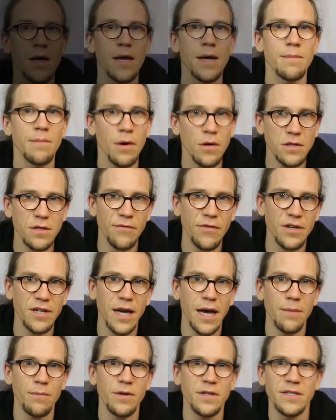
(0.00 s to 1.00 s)
Most of the
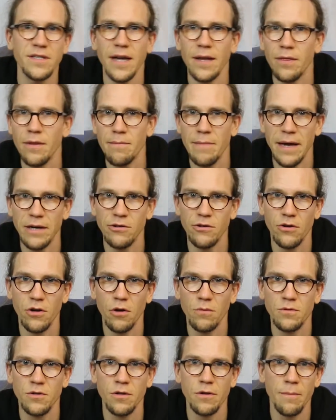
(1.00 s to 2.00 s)
time we set the
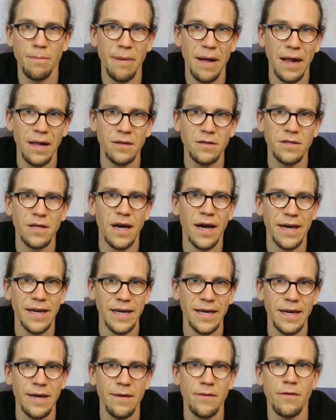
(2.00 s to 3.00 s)
metronome to the pulse,
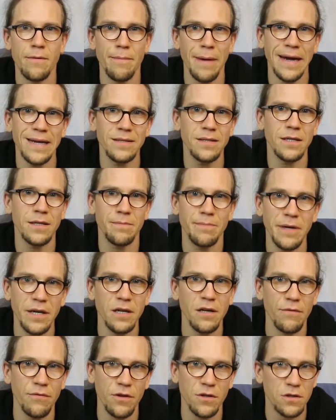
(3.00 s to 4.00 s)
i.e. the basic
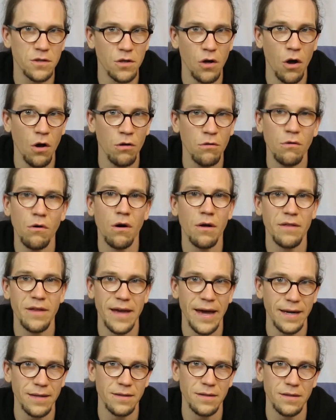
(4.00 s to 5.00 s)
beat of the song or the
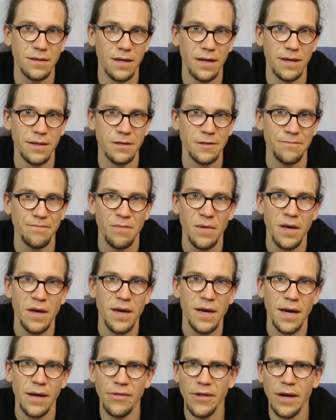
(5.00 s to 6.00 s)
exercise,
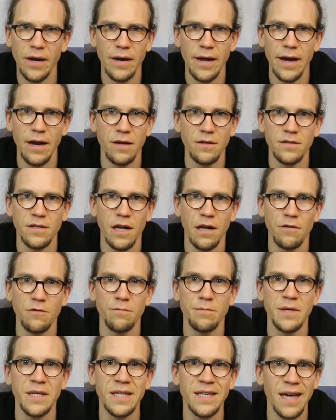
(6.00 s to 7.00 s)
and then let ourselves
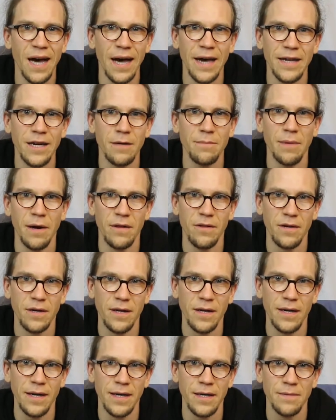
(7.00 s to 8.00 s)
be guided by the
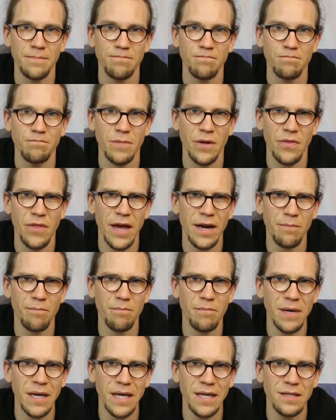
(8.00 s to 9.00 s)
click. But that
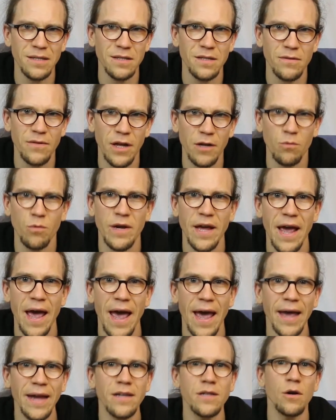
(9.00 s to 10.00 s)
means that we
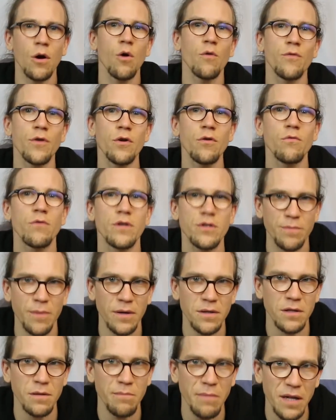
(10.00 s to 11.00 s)
hand over
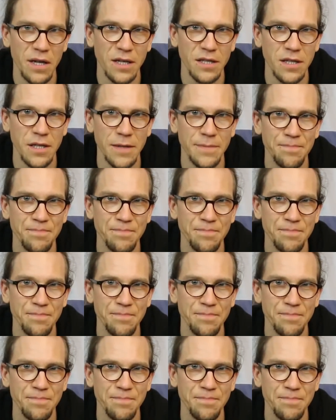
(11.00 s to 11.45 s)
responsibility.